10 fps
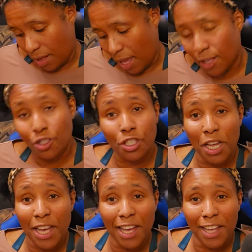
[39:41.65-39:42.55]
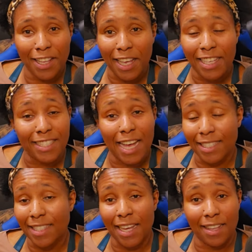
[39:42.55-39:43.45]
And Jen is not
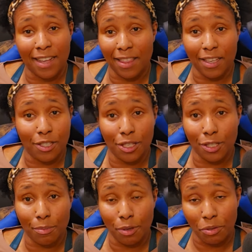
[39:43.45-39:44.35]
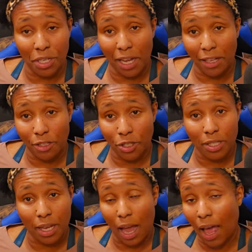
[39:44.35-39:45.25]
saying nothing. She's on mute challenge. She's
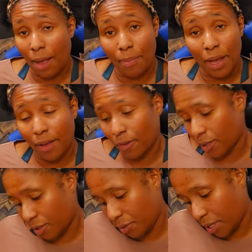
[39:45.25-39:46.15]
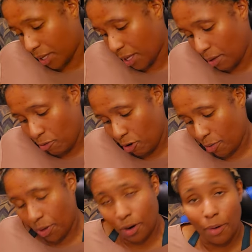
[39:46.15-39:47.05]
like, I am not even going to do it anymore
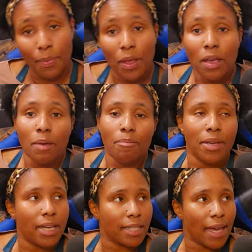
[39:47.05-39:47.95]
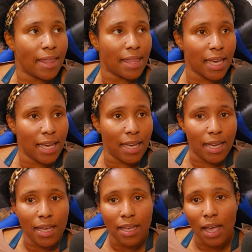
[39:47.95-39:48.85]
with her. Because I
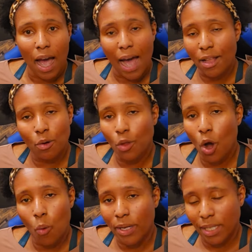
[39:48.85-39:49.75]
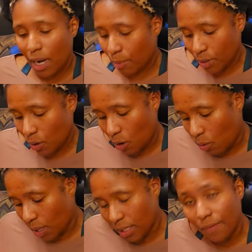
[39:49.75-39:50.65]
think, I don't know what Tamara's goal
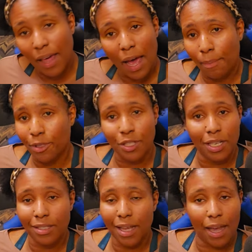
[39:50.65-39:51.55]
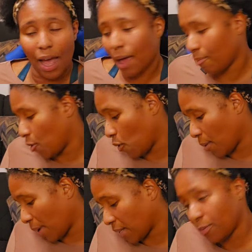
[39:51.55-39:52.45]
was of that, but Jen's like, I'm going
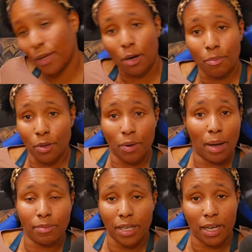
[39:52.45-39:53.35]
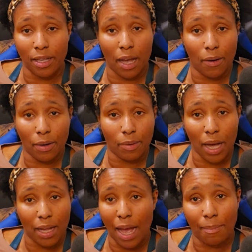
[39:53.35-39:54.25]
back to being on mute. I'm done. Um,
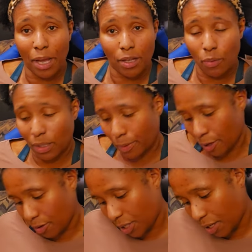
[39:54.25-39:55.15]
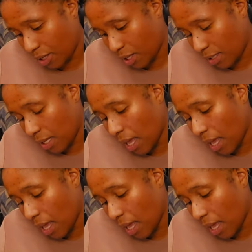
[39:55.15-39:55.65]
I, I'm not going to waste my energy on this.